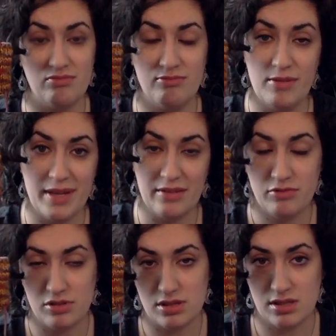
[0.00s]
ribbing
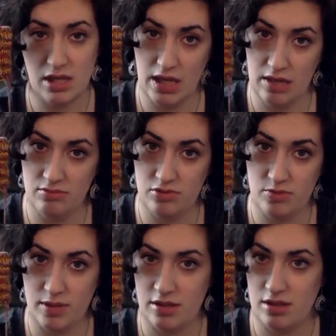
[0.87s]
for the sleeves
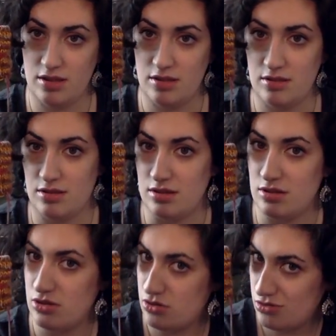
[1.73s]
because
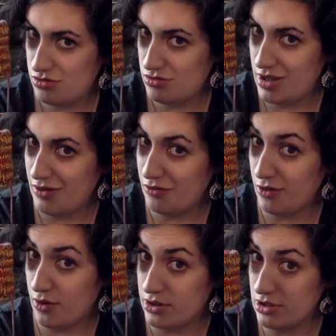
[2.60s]
it's knit
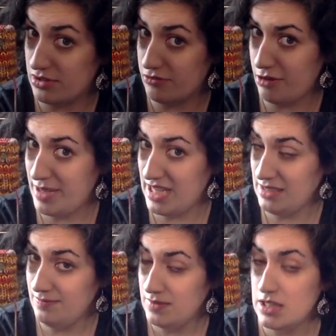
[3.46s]
four inches of ribbing.